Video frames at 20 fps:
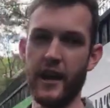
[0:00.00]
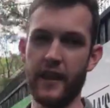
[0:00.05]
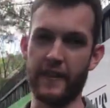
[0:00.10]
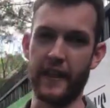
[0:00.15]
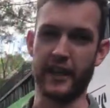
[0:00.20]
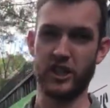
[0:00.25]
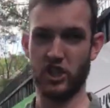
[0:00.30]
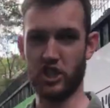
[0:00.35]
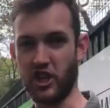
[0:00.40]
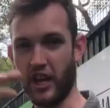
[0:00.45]

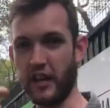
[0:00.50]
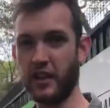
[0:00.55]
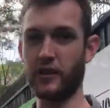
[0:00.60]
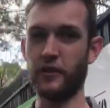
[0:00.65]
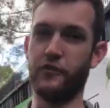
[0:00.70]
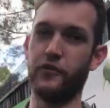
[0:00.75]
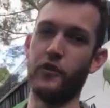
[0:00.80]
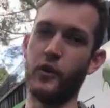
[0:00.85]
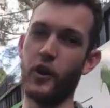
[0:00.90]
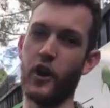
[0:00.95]
They shake the
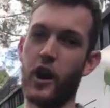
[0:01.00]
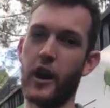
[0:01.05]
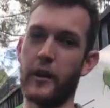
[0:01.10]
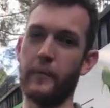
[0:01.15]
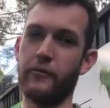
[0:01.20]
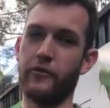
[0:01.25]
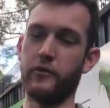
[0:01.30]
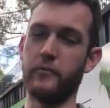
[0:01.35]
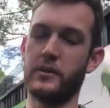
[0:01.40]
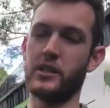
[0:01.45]
food
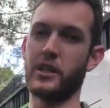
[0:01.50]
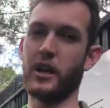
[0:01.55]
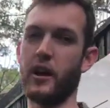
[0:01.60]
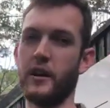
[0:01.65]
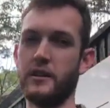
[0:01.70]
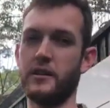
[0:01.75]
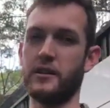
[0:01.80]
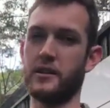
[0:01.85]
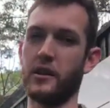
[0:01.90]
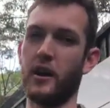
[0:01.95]
item from
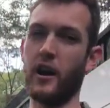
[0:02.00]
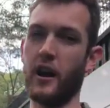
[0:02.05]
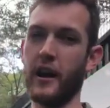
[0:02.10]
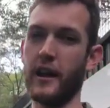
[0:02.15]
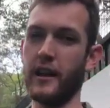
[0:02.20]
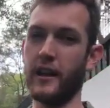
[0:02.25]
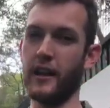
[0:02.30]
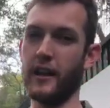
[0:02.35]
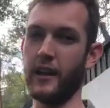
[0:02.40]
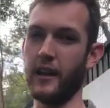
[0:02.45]
side to
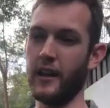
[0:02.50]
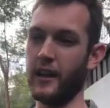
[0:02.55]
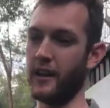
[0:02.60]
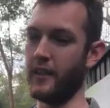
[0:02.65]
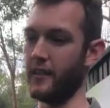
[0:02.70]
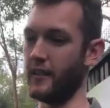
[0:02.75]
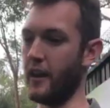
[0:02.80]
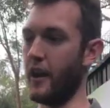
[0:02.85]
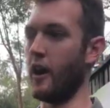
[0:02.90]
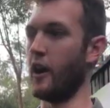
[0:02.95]
side
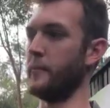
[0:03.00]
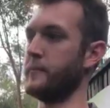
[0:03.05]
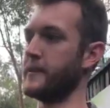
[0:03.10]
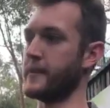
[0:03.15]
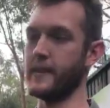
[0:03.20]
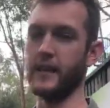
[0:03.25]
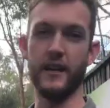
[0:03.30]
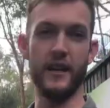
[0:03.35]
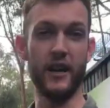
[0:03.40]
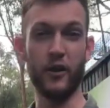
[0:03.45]
in the hopes
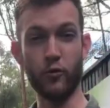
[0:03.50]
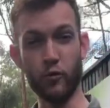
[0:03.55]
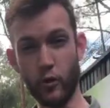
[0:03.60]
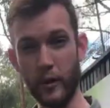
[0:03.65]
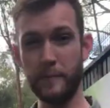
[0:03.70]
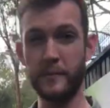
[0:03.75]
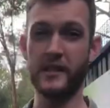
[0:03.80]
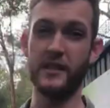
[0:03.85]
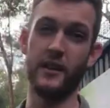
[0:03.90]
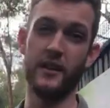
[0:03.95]
that it
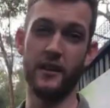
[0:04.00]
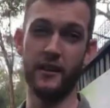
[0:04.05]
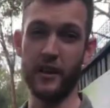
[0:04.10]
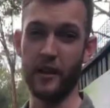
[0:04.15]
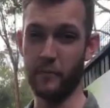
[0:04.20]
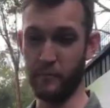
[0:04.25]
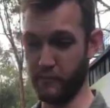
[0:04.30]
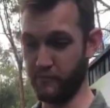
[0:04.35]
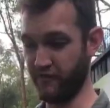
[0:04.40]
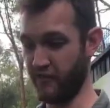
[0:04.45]
rips a
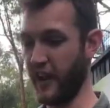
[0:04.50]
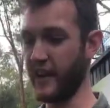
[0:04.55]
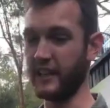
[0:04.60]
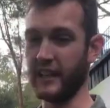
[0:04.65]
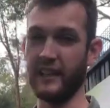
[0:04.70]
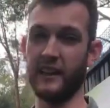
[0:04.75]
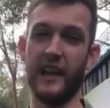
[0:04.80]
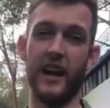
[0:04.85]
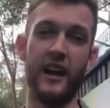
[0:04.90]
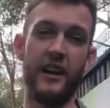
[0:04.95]

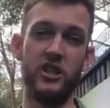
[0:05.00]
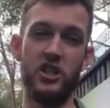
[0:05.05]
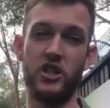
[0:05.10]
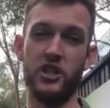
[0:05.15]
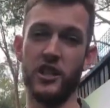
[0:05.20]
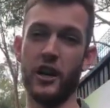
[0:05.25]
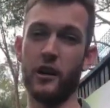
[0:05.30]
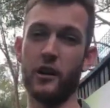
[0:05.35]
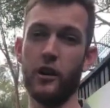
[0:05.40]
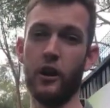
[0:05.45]
fairly large
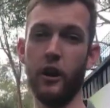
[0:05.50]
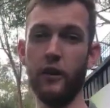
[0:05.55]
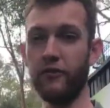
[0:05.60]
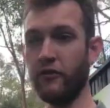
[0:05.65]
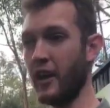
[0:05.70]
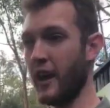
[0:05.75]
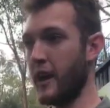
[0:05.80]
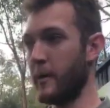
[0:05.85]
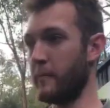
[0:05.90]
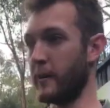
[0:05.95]
chunk off,
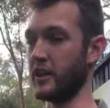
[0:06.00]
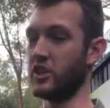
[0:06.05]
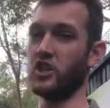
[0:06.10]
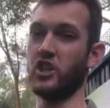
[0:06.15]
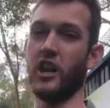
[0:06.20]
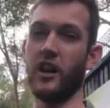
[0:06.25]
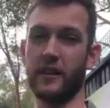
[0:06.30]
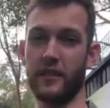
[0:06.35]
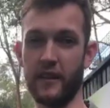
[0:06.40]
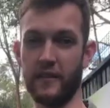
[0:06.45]
but a
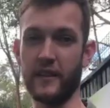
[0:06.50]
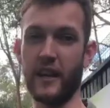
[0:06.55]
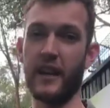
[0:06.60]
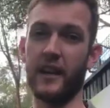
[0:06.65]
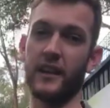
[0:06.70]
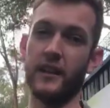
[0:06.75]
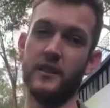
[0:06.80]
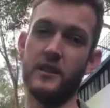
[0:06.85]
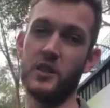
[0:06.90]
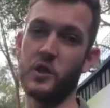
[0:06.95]
chunk that they
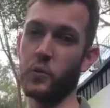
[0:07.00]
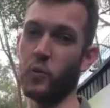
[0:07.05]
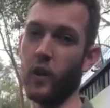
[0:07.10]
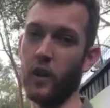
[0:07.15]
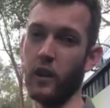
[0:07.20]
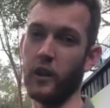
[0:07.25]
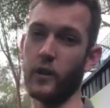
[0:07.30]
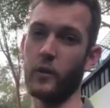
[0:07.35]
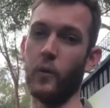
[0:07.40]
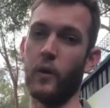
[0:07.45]
can
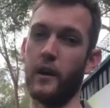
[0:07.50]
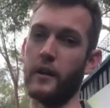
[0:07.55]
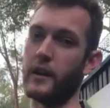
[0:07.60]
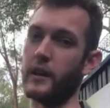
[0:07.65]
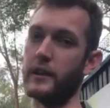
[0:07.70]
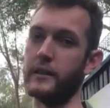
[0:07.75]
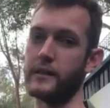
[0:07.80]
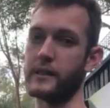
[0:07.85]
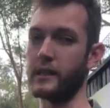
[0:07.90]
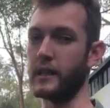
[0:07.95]
swallow quite
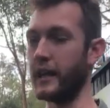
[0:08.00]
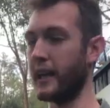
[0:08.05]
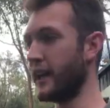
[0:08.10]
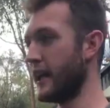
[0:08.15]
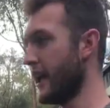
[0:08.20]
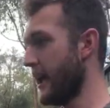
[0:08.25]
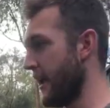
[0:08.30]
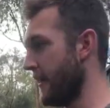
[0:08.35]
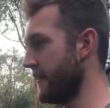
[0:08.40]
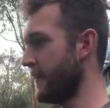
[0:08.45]
easily.
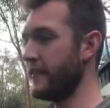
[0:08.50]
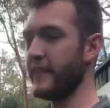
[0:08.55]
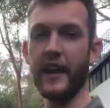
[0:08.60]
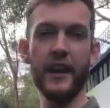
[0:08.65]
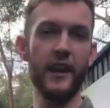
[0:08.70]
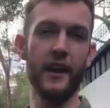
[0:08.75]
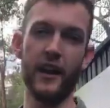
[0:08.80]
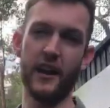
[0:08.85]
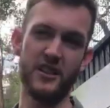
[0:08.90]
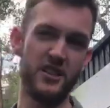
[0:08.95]
And then
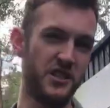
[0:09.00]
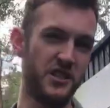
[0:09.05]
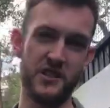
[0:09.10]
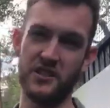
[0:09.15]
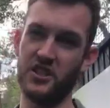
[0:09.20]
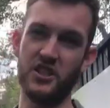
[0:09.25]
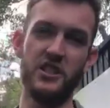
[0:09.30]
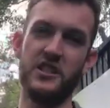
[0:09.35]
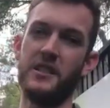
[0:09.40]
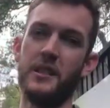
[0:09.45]
they
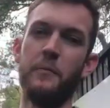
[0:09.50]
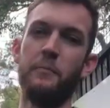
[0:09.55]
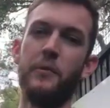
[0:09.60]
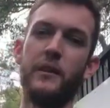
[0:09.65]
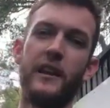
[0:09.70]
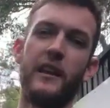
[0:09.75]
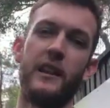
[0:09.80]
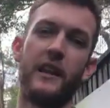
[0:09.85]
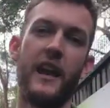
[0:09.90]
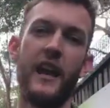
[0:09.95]
just
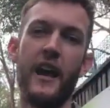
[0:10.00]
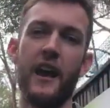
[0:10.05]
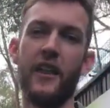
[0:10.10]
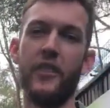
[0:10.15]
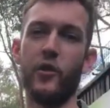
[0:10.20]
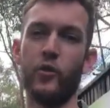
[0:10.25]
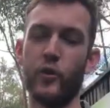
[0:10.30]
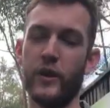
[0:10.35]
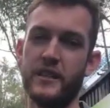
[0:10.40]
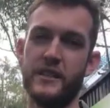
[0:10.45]
simply allow
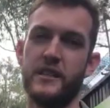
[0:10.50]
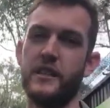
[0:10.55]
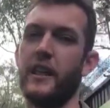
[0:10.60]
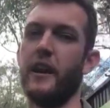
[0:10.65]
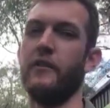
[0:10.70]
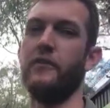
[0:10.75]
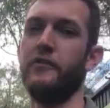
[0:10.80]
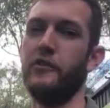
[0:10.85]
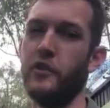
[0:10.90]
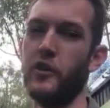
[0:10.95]
the rest of
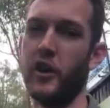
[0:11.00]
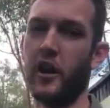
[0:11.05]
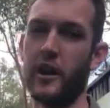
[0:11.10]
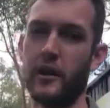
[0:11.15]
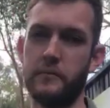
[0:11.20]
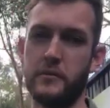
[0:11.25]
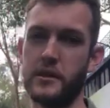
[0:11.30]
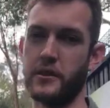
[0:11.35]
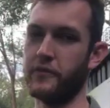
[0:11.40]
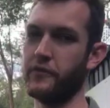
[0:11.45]
that food
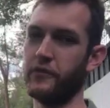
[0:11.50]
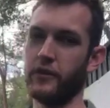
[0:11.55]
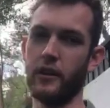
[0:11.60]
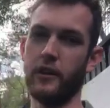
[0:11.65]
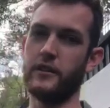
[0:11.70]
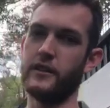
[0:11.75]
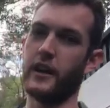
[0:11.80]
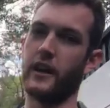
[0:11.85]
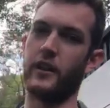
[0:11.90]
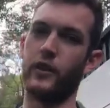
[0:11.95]
item to
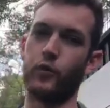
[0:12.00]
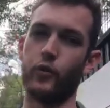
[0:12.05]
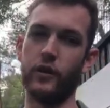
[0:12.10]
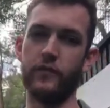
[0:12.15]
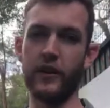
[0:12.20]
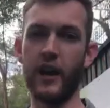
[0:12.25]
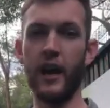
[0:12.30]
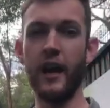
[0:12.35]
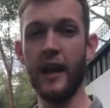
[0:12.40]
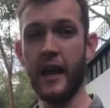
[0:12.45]
flow down the
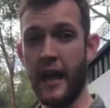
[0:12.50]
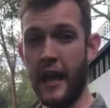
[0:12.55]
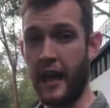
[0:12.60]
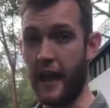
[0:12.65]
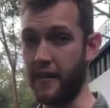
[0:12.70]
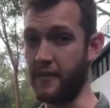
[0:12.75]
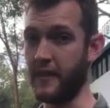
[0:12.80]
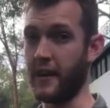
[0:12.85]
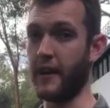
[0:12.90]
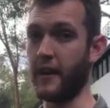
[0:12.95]
river,
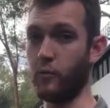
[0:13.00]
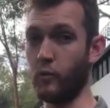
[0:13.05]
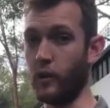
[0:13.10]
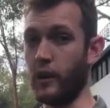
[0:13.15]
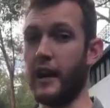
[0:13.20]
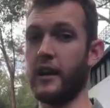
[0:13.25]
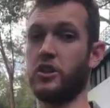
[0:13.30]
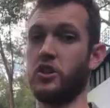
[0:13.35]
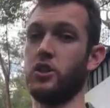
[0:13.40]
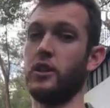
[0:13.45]
and that will
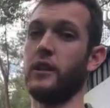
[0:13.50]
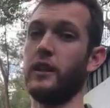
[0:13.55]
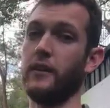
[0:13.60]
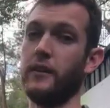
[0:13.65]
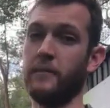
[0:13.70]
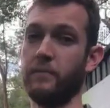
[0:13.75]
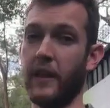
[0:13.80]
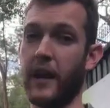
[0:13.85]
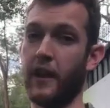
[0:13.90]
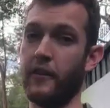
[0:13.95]
actually
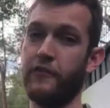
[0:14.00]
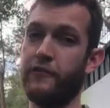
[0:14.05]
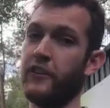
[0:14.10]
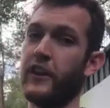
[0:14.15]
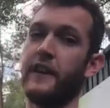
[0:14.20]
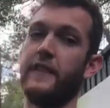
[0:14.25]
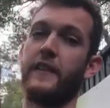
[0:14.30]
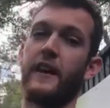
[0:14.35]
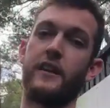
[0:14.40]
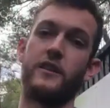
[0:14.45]

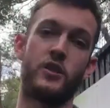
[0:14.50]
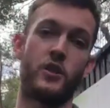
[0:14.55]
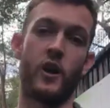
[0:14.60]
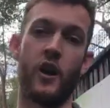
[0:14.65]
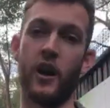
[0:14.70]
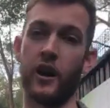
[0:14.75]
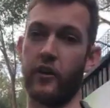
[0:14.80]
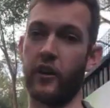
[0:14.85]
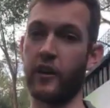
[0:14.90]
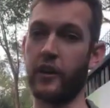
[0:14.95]
feed that
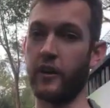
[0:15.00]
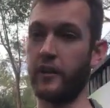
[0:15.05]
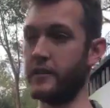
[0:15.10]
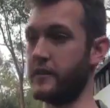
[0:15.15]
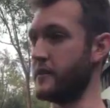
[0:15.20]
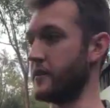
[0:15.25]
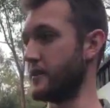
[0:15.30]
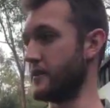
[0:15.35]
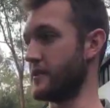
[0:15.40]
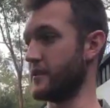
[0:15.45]
entire
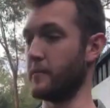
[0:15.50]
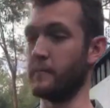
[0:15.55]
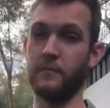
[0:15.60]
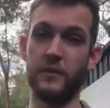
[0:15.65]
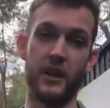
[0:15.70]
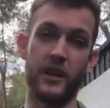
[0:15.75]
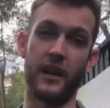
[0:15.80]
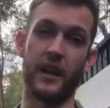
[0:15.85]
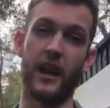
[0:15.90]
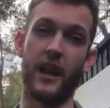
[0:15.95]
ecosystem.
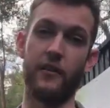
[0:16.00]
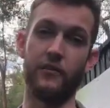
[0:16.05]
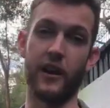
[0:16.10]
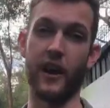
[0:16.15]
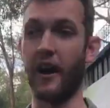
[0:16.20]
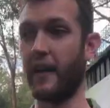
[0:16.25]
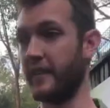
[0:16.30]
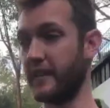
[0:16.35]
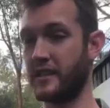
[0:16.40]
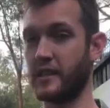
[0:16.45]
You're gonna have
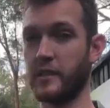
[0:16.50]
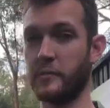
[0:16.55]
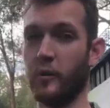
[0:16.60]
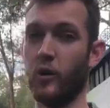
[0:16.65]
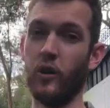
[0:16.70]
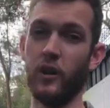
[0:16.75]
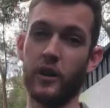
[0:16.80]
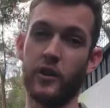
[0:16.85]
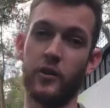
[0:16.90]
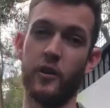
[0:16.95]
other
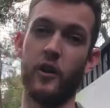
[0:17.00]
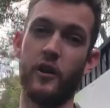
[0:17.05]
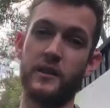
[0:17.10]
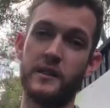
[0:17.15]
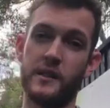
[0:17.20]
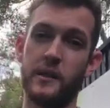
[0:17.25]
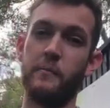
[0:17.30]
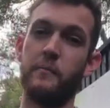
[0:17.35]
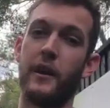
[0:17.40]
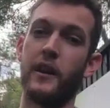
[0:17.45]
smaller crocs
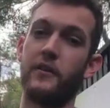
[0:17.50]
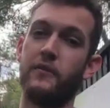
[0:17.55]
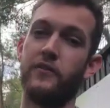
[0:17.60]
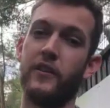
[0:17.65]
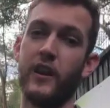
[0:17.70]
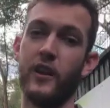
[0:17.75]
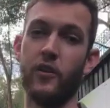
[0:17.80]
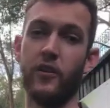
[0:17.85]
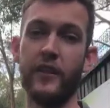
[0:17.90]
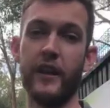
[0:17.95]
that may
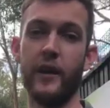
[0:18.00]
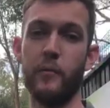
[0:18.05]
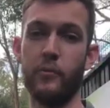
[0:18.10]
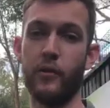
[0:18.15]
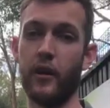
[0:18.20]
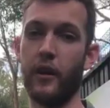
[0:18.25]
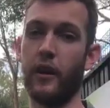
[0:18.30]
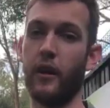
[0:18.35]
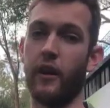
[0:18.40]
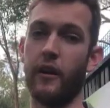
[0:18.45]
feed on that
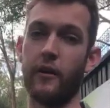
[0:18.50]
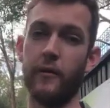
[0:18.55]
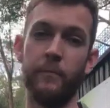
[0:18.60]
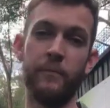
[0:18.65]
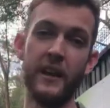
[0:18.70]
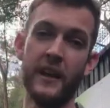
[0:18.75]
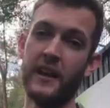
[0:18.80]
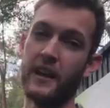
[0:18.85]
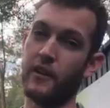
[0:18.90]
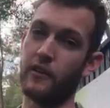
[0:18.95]
prey item,
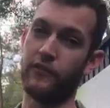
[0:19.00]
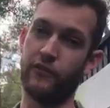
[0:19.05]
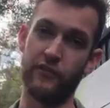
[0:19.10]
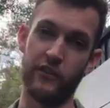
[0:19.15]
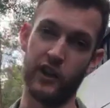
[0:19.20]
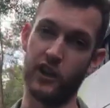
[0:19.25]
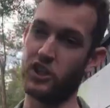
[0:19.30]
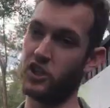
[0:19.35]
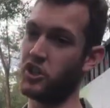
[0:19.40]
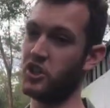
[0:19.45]

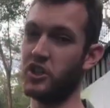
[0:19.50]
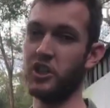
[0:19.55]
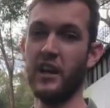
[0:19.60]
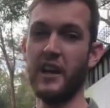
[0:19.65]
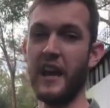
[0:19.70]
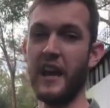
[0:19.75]
fish,